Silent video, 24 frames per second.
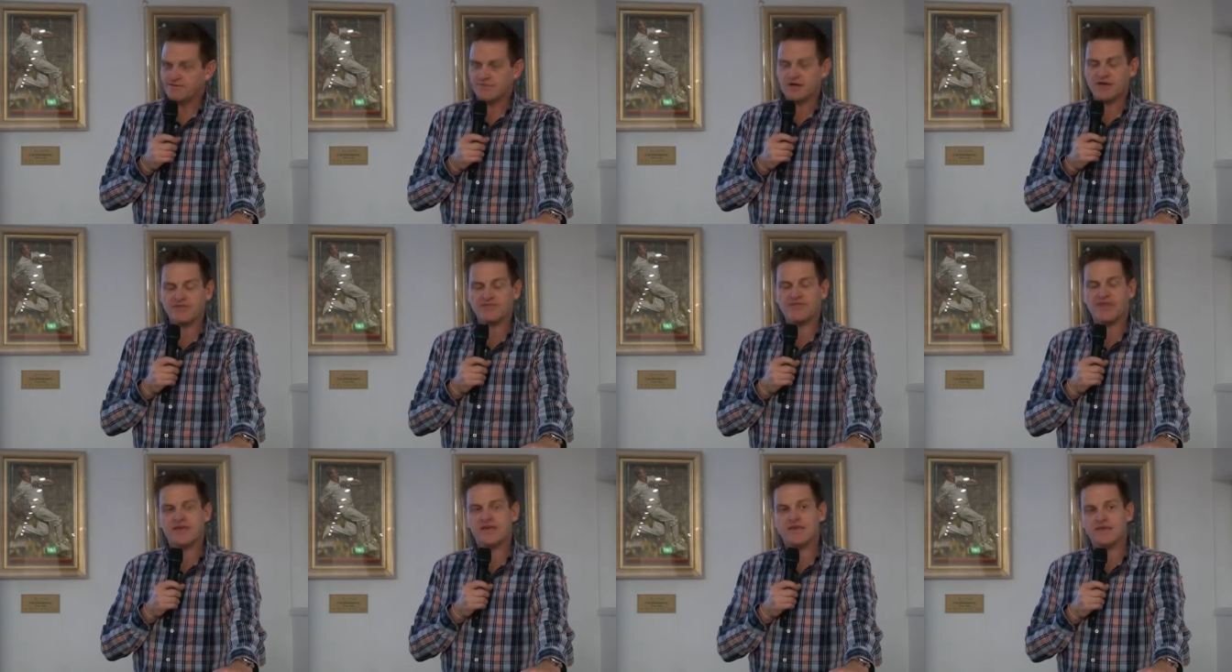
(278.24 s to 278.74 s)

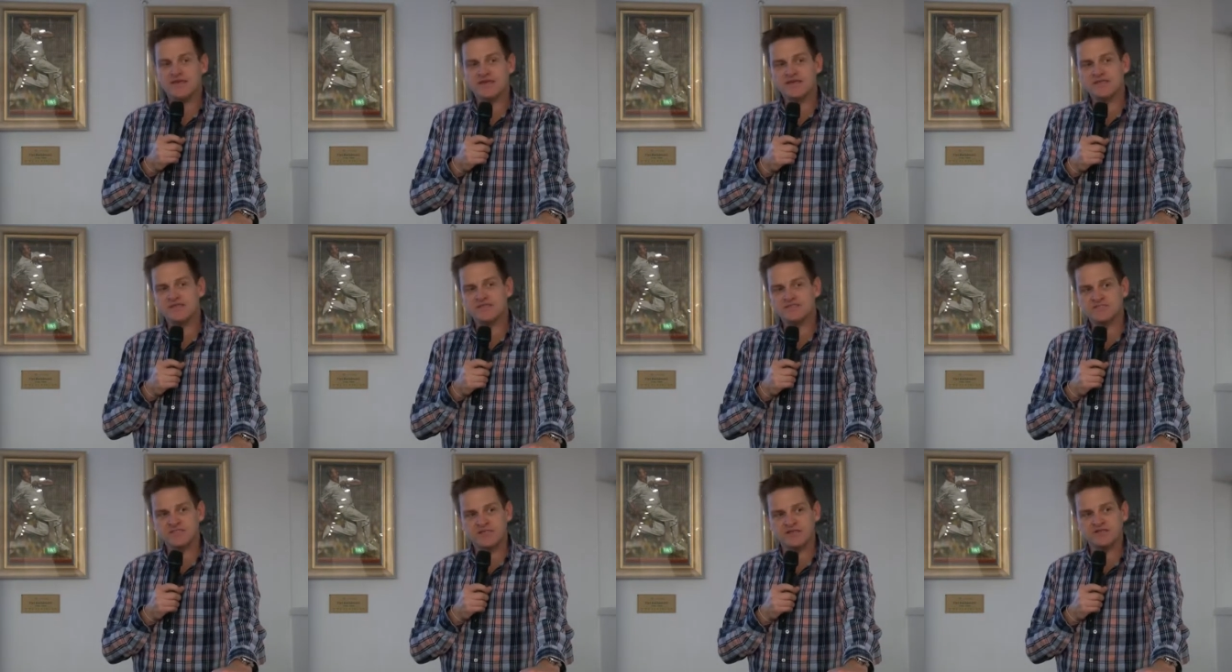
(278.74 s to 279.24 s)
But there
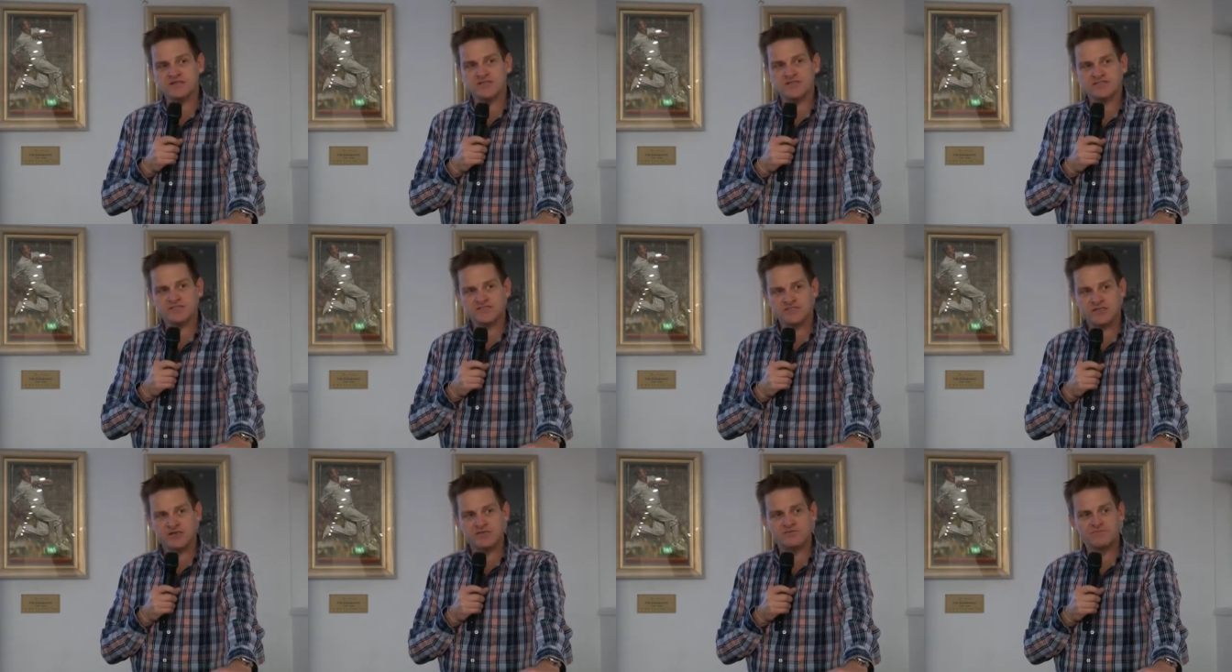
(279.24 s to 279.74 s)
is only
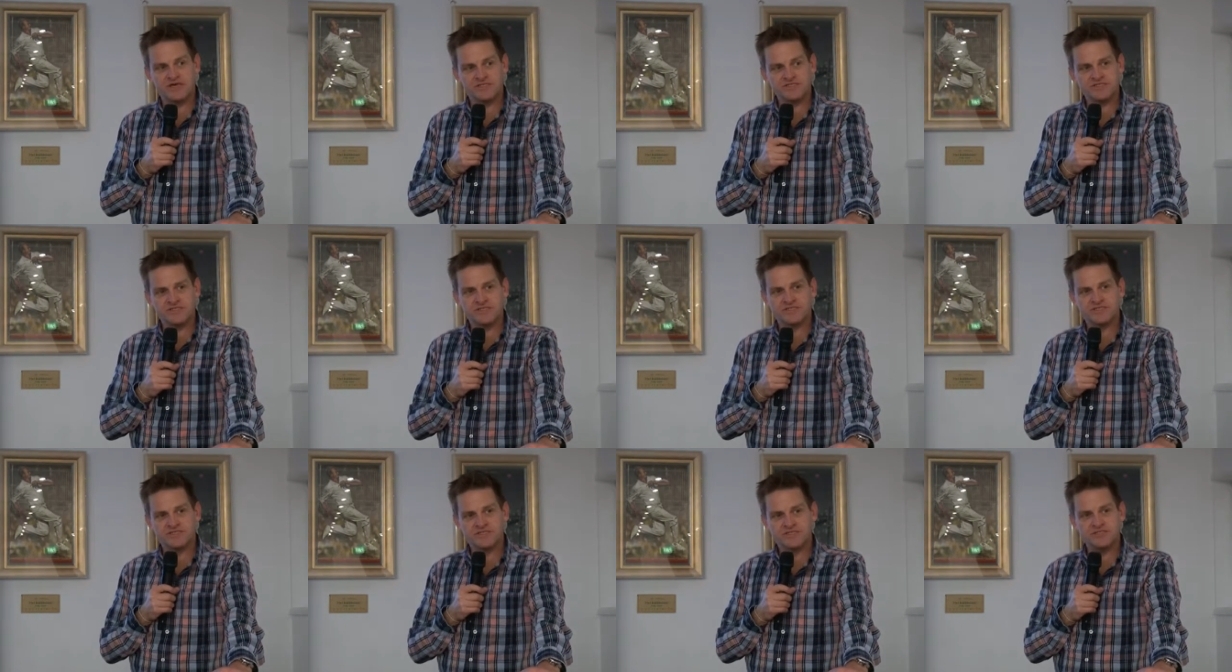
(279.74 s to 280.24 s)
so
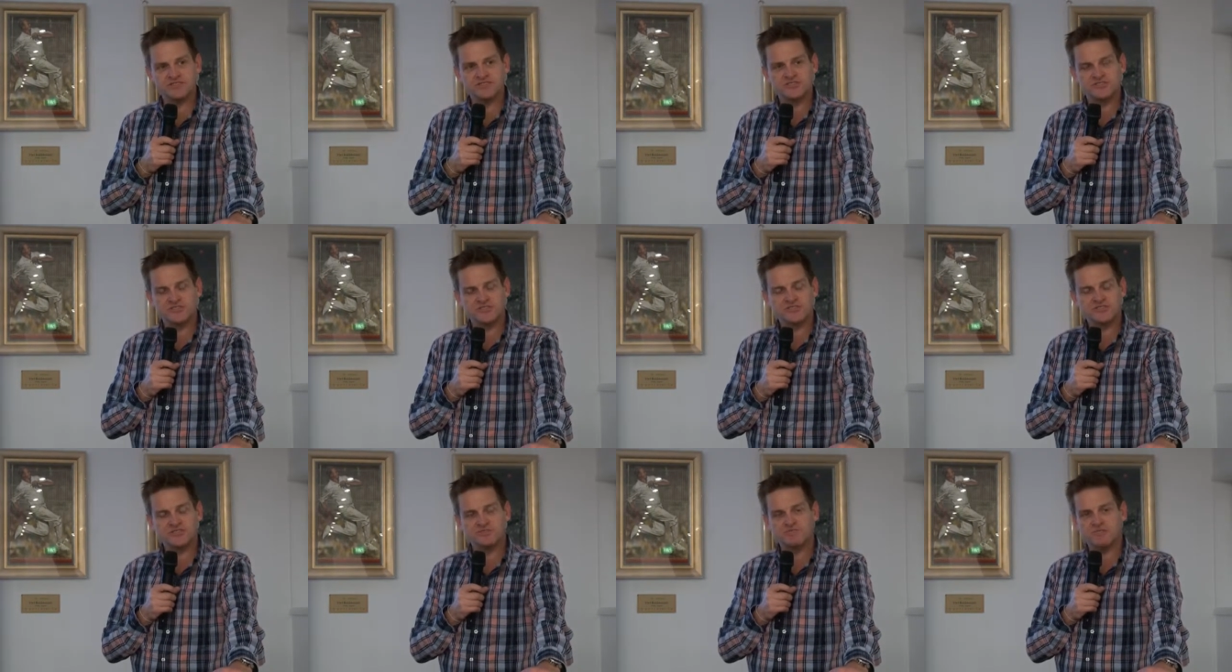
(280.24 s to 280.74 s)
much
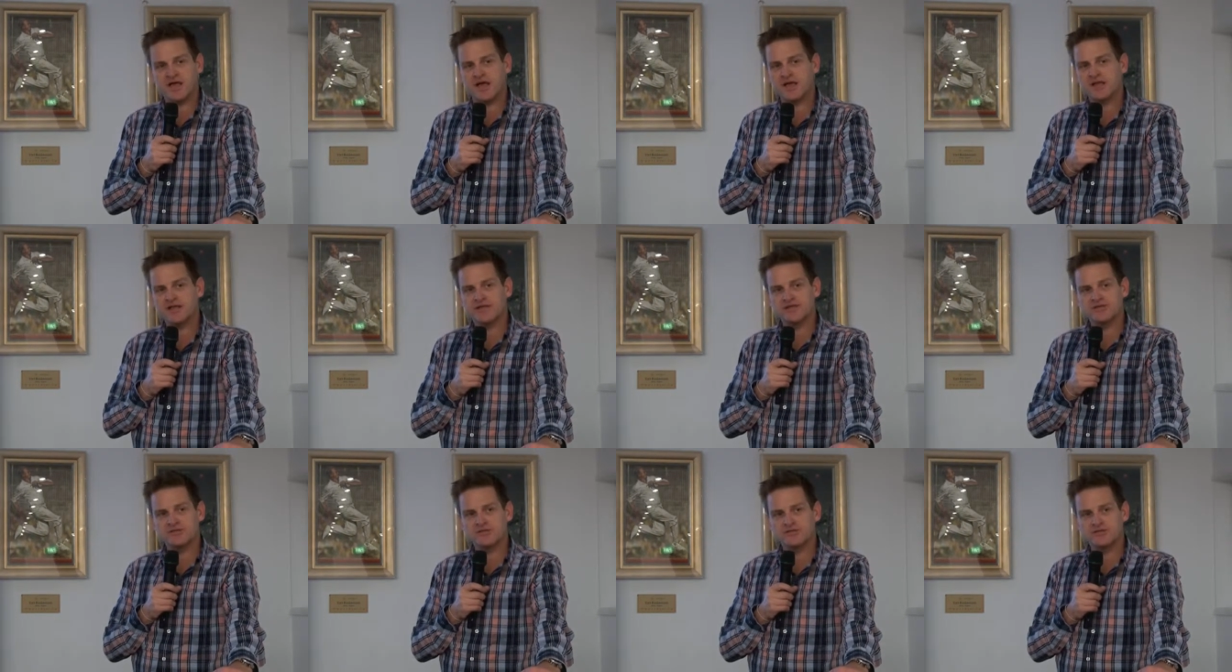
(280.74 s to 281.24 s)
contingency
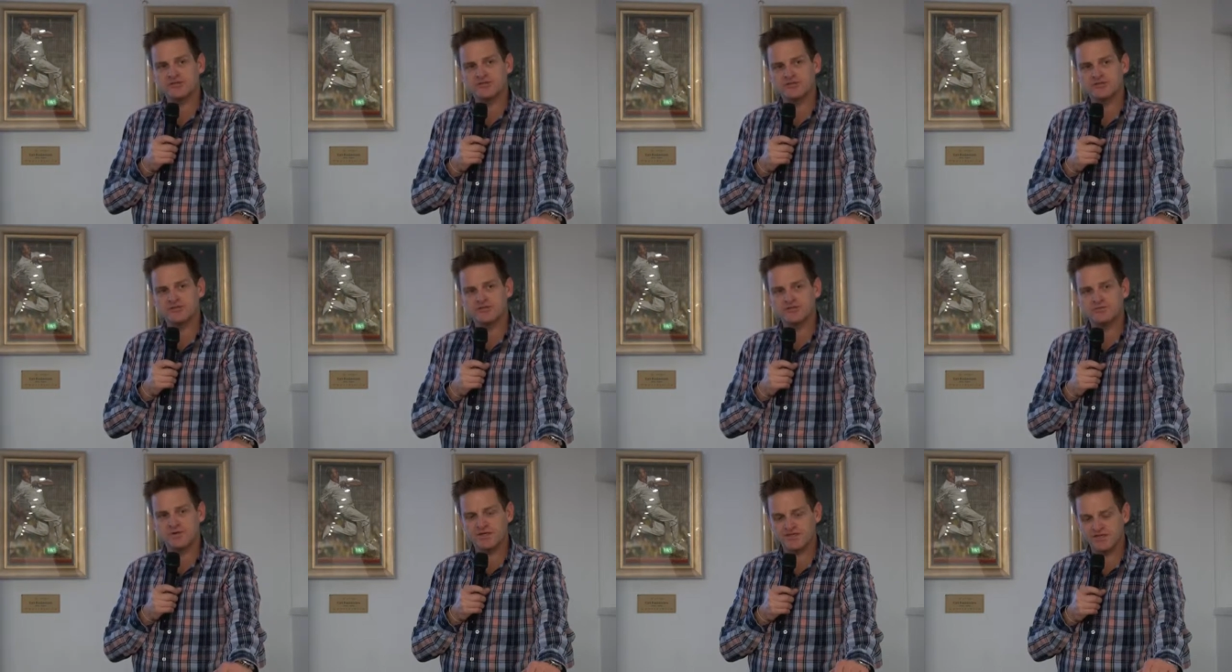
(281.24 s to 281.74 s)
planning you can
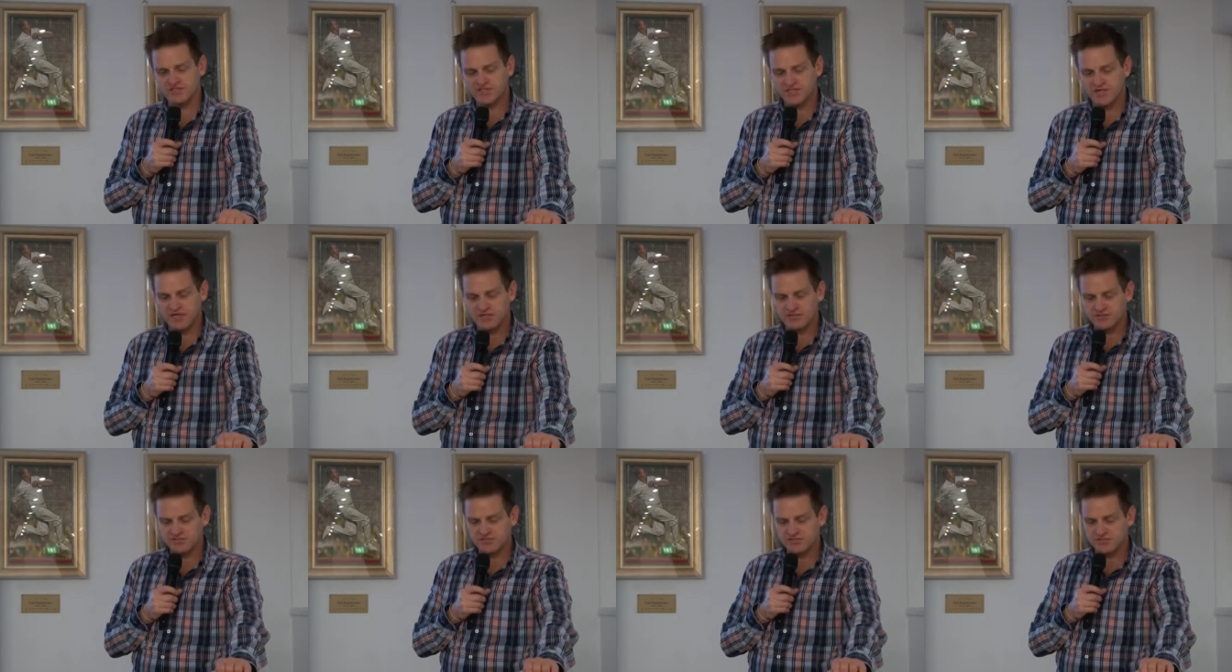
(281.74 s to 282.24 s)
do when the
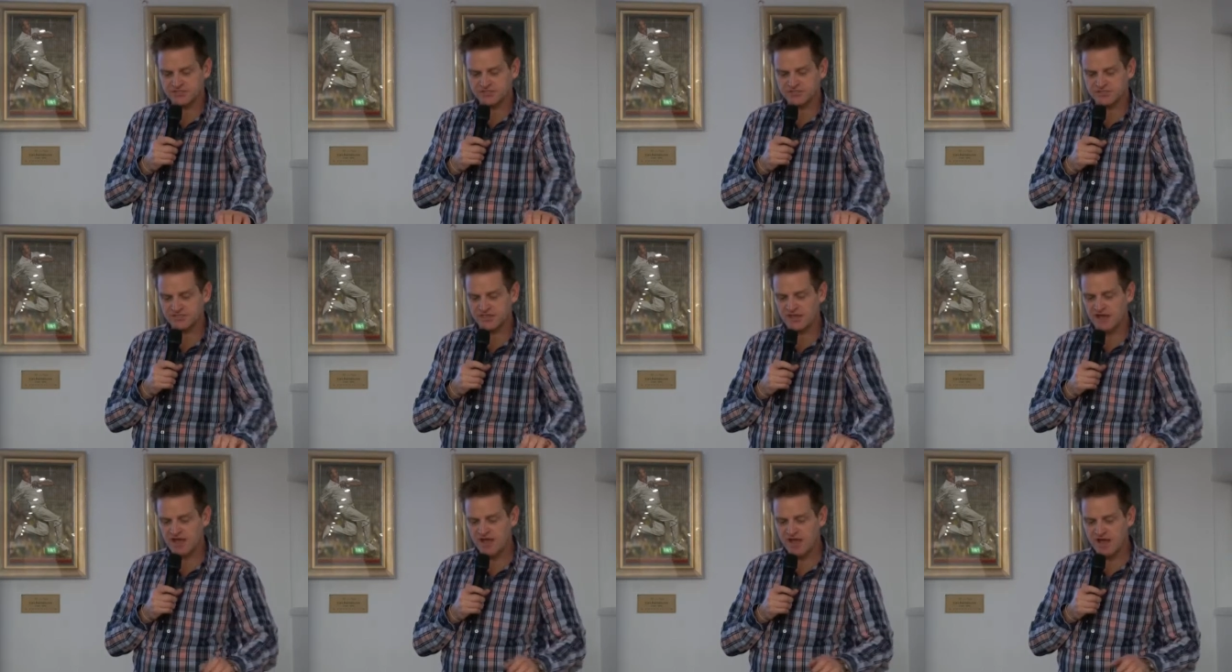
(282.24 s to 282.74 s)

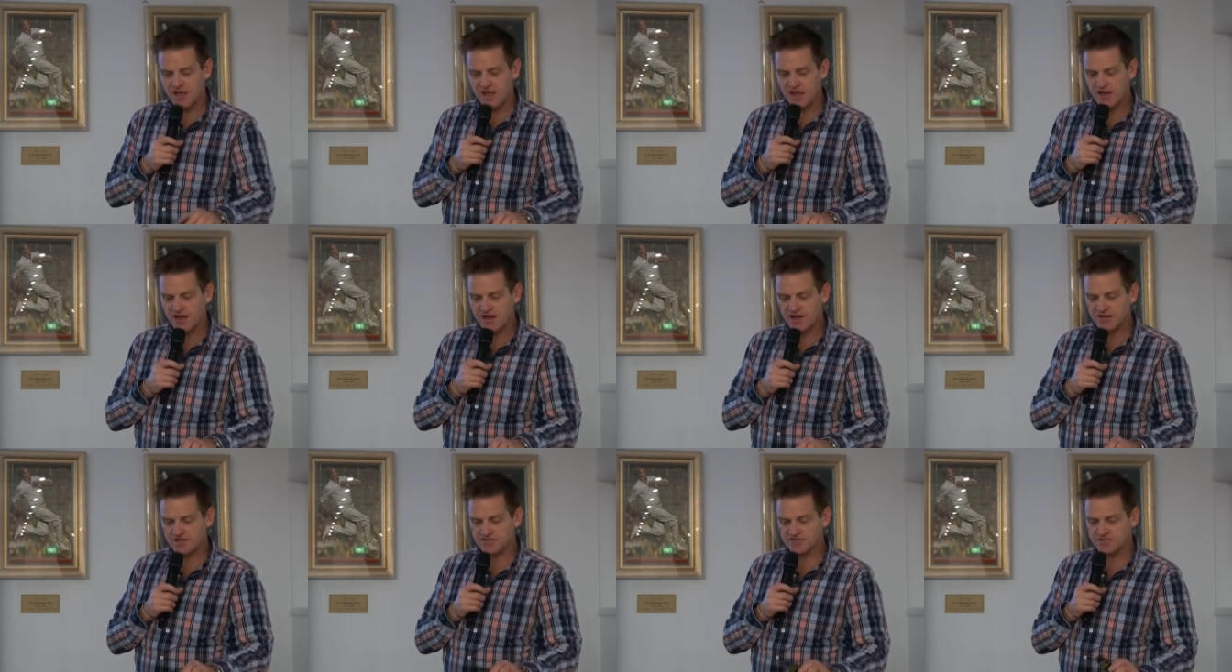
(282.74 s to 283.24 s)
challenges
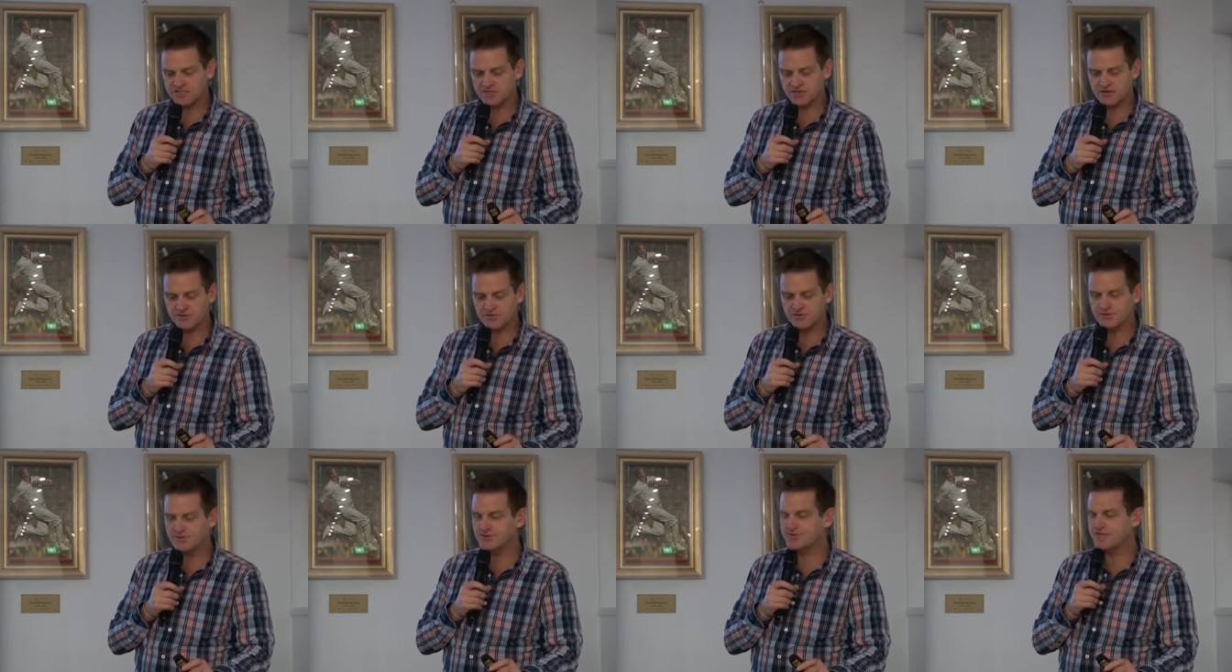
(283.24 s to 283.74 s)
are so
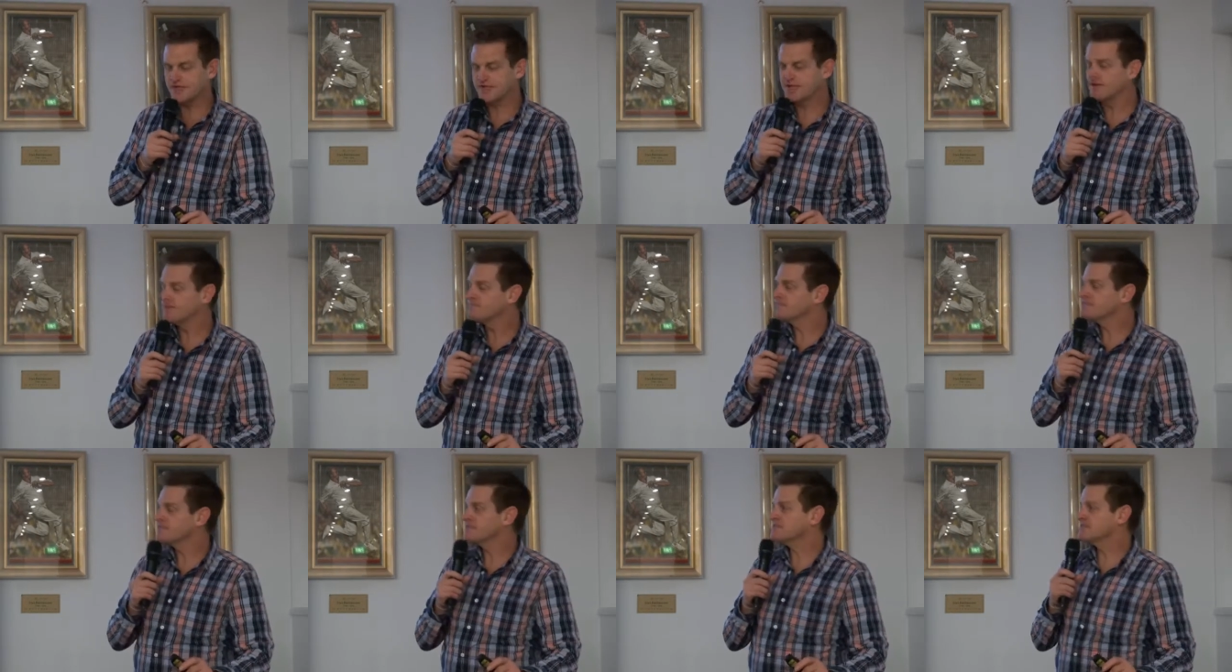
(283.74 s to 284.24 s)

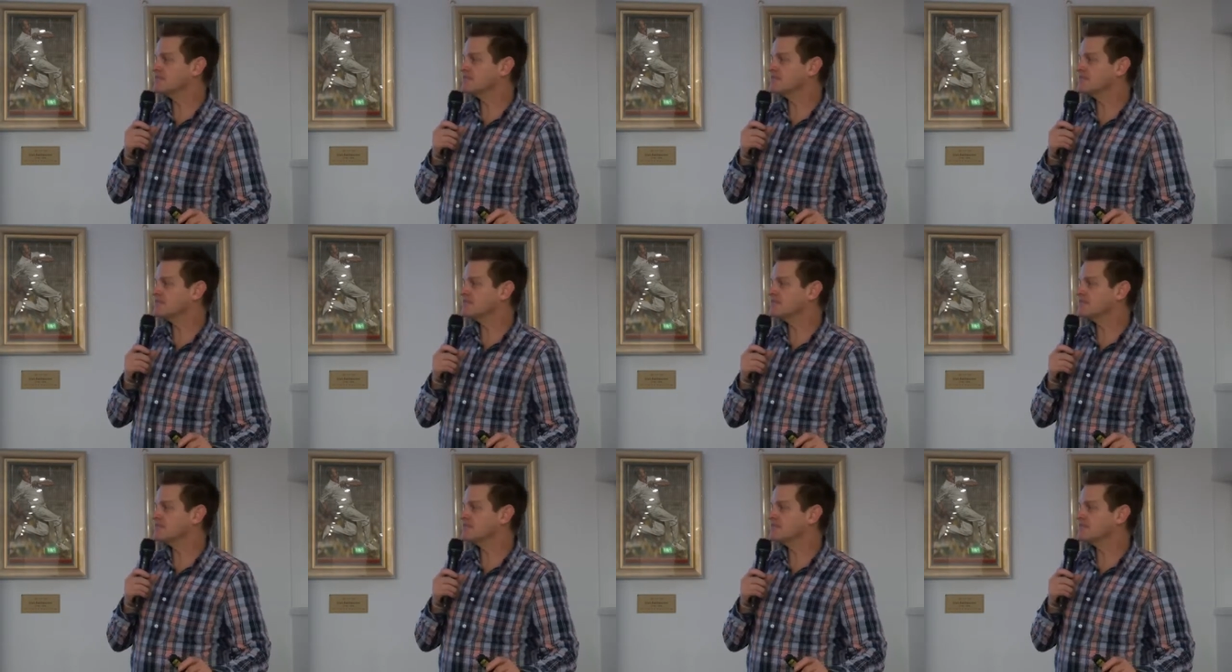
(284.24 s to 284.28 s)
unique.